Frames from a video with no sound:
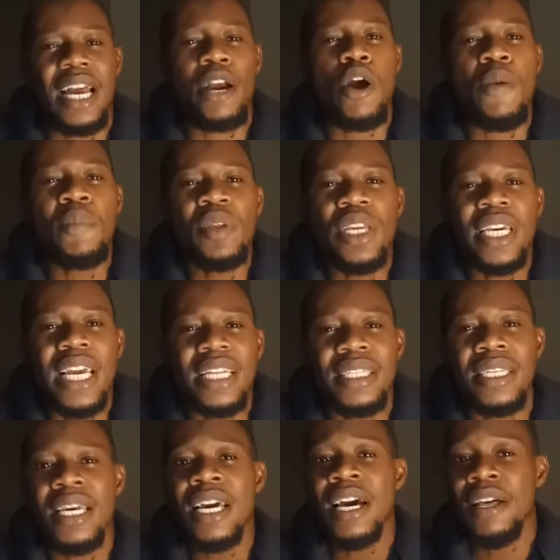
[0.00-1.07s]
that
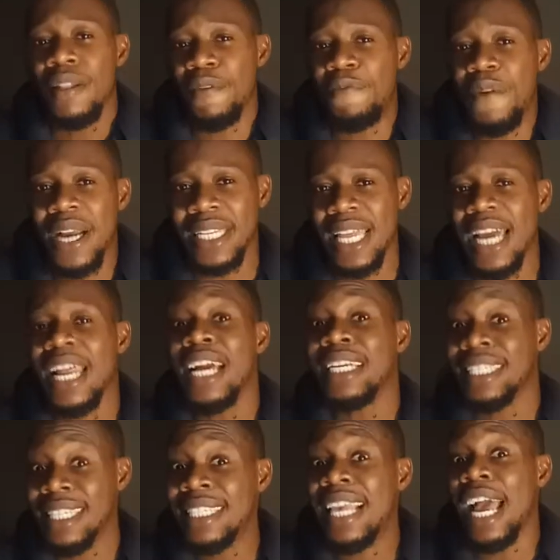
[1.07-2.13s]
communicate the fact
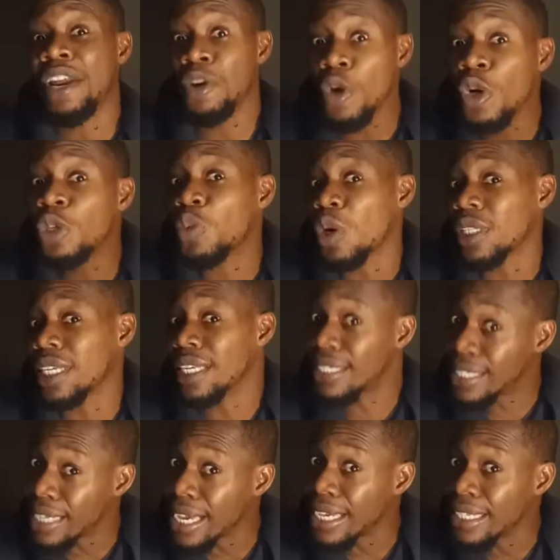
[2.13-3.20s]
that this guy knows what
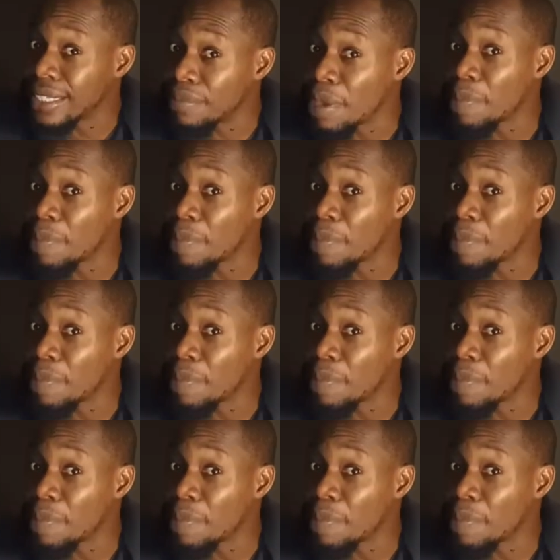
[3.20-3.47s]
he's saying.